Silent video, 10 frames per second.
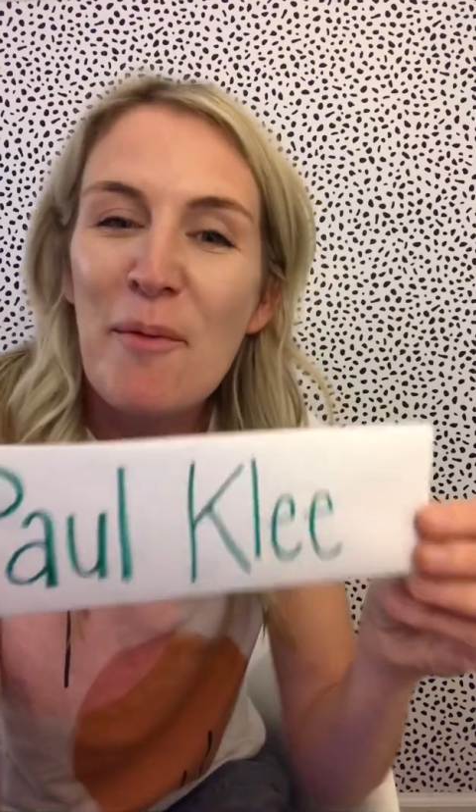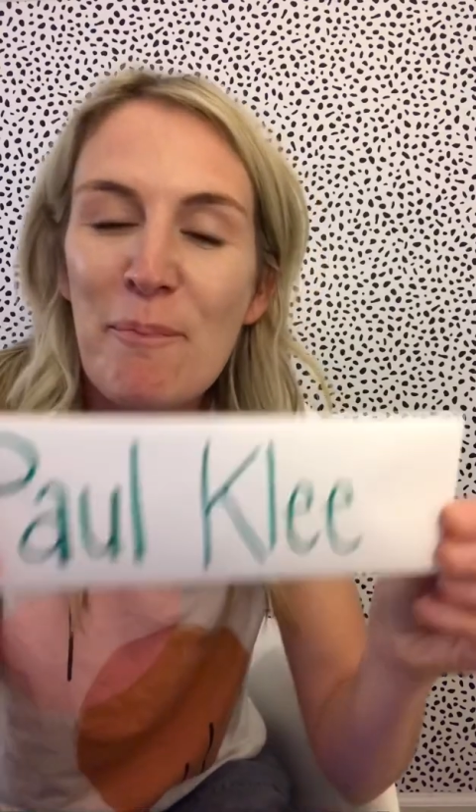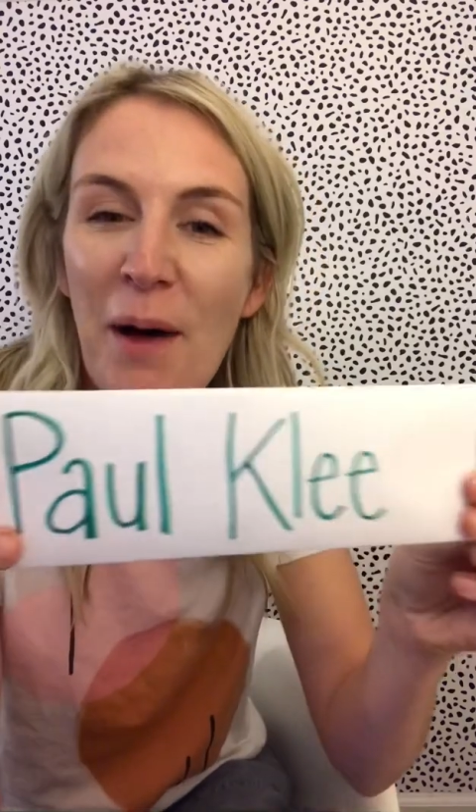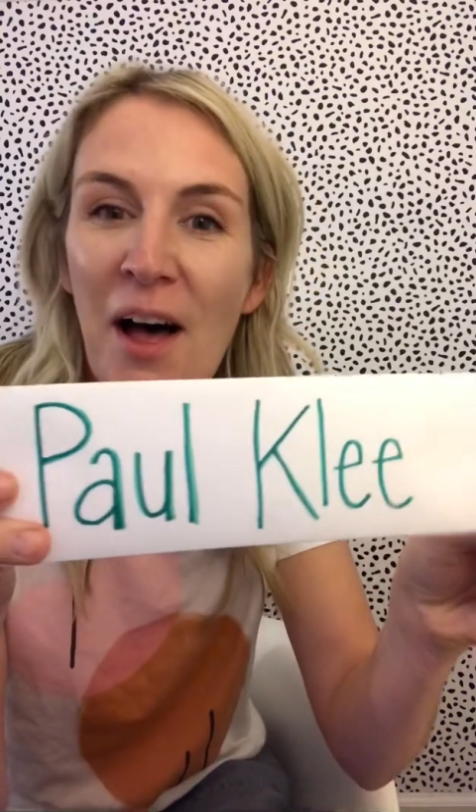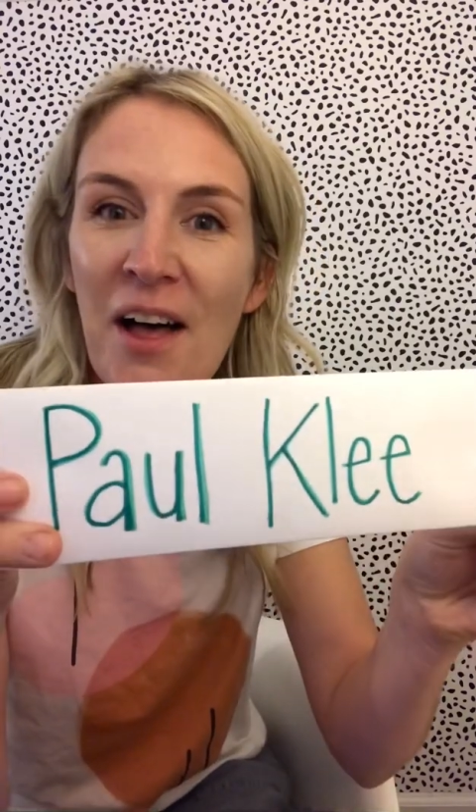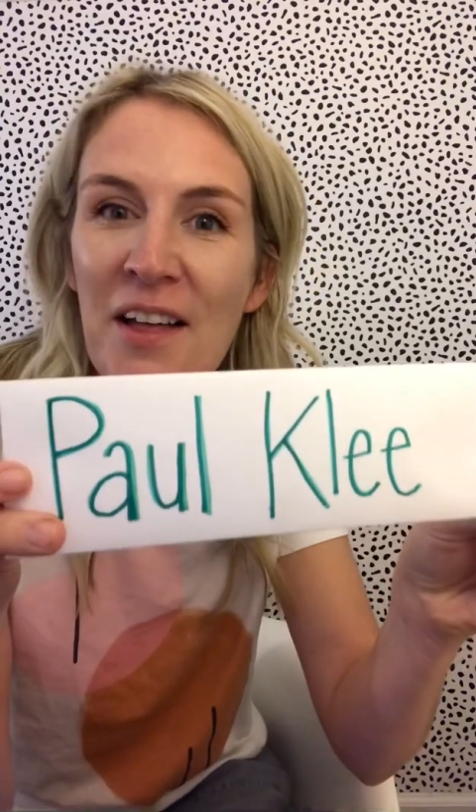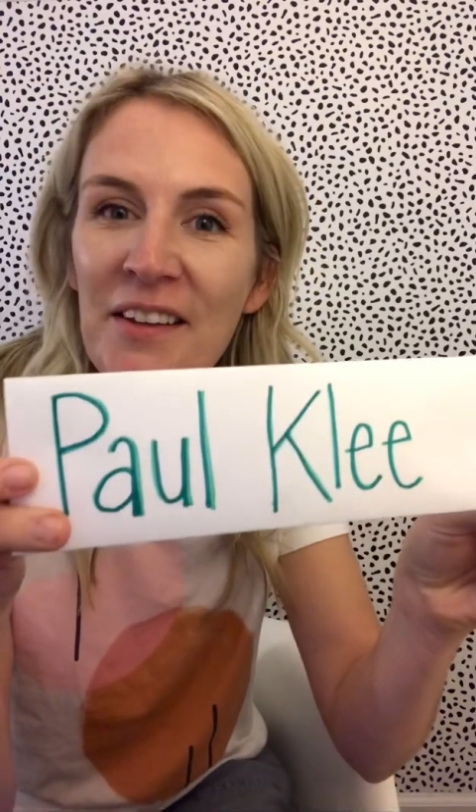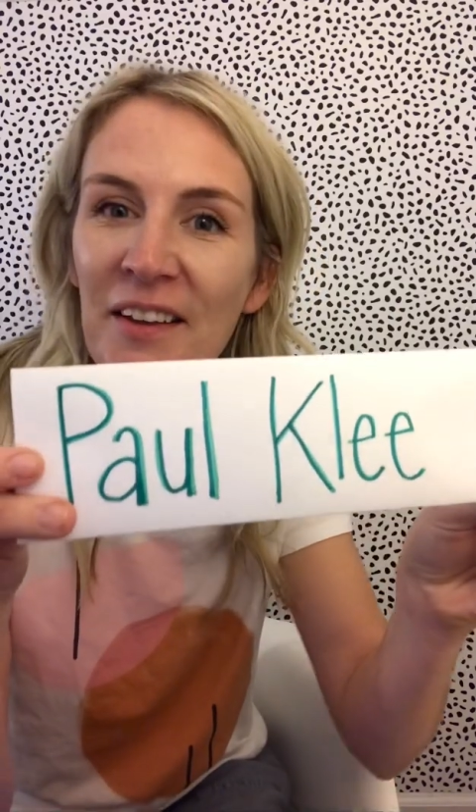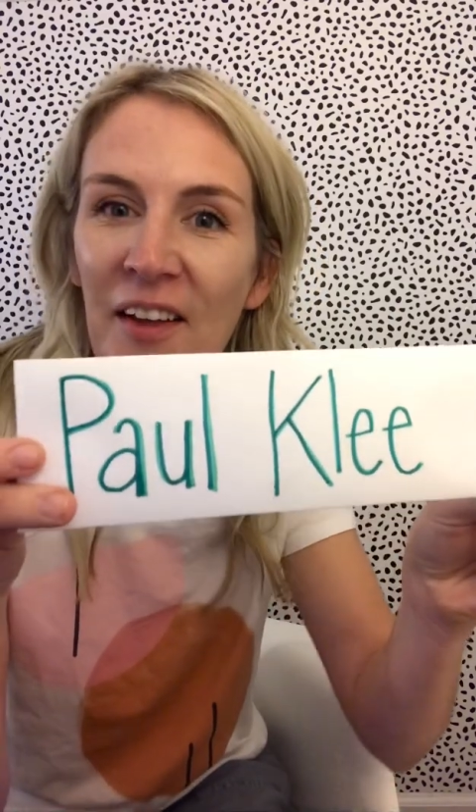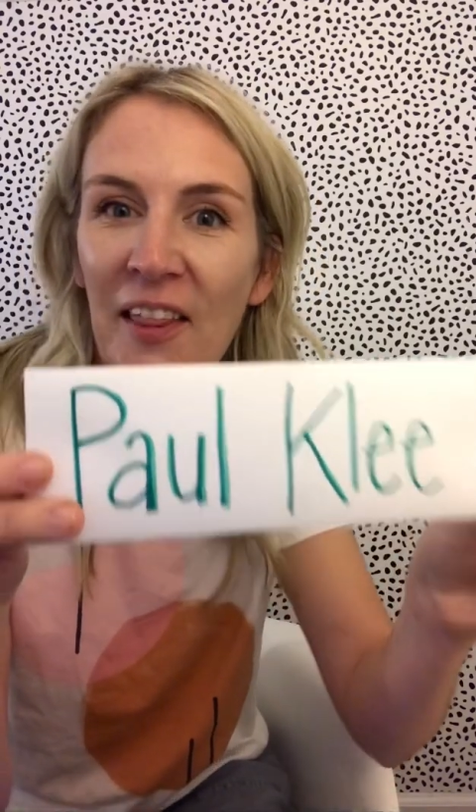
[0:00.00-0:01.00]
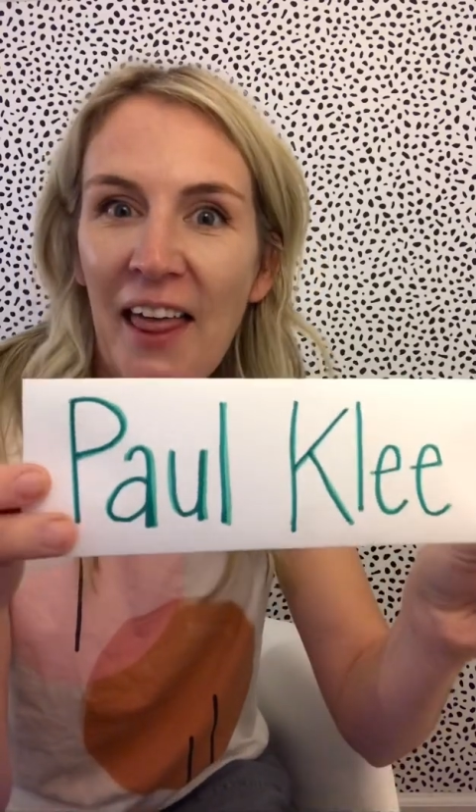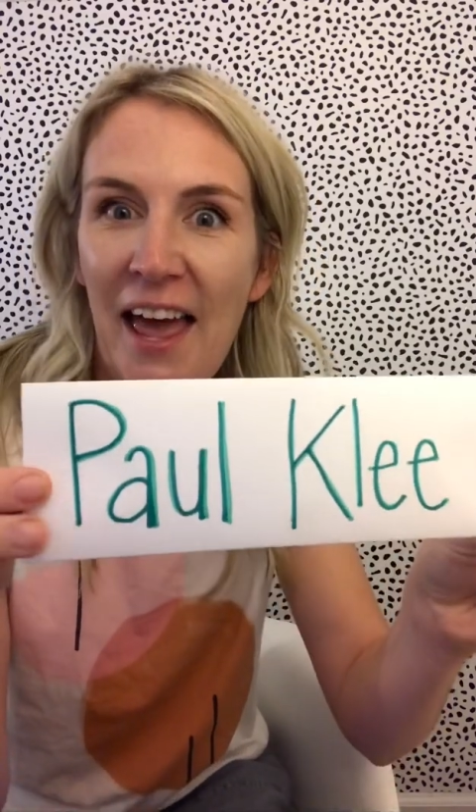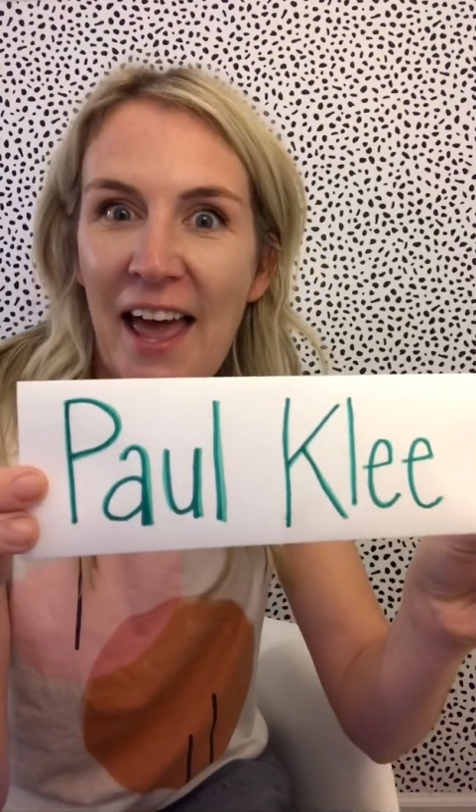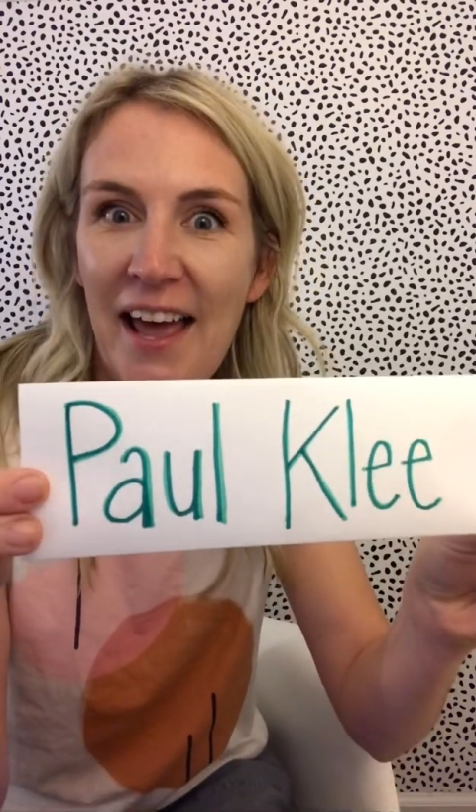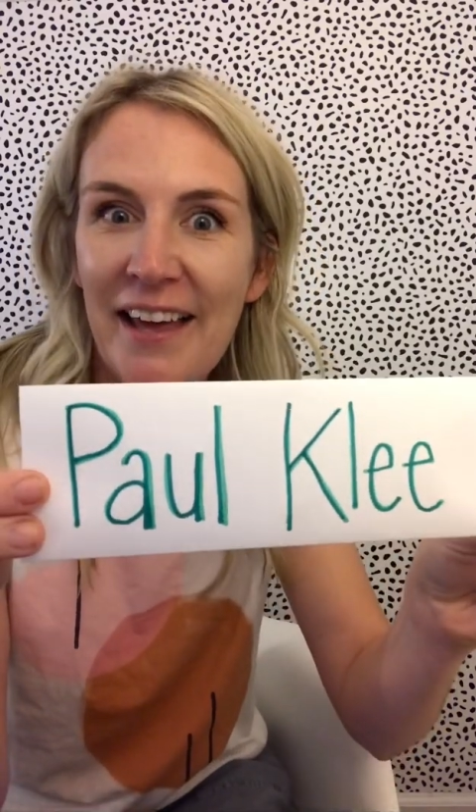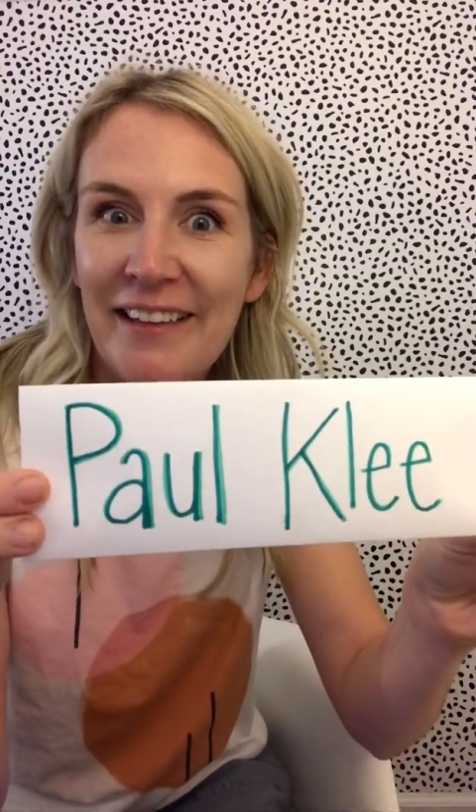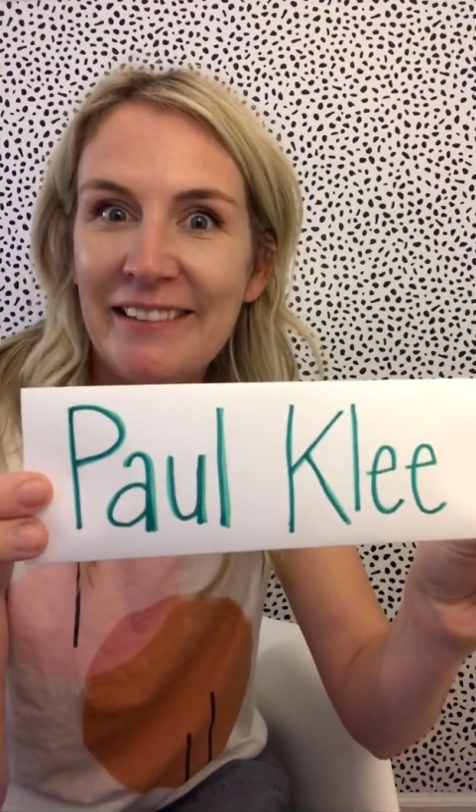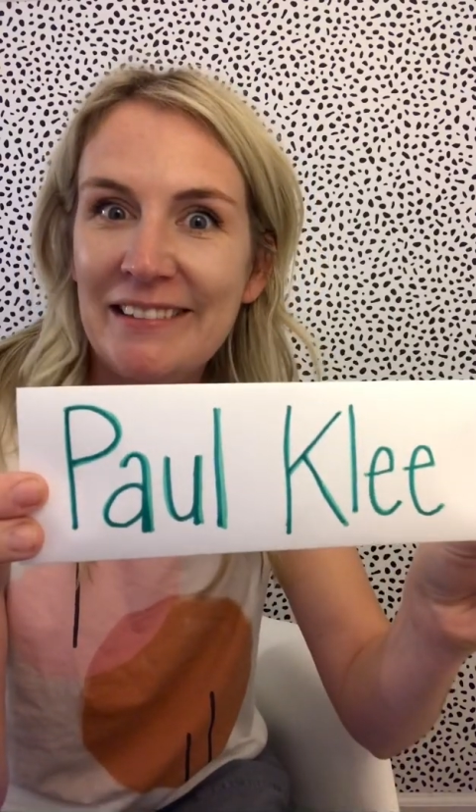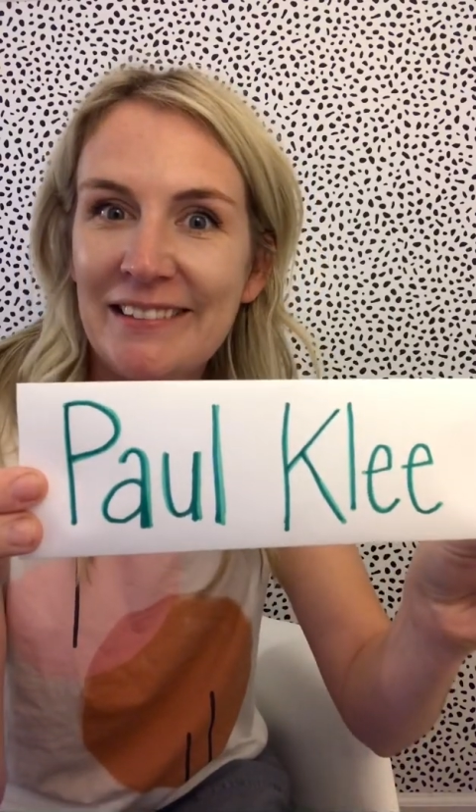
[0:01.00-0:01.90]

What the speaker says: Paul Klee.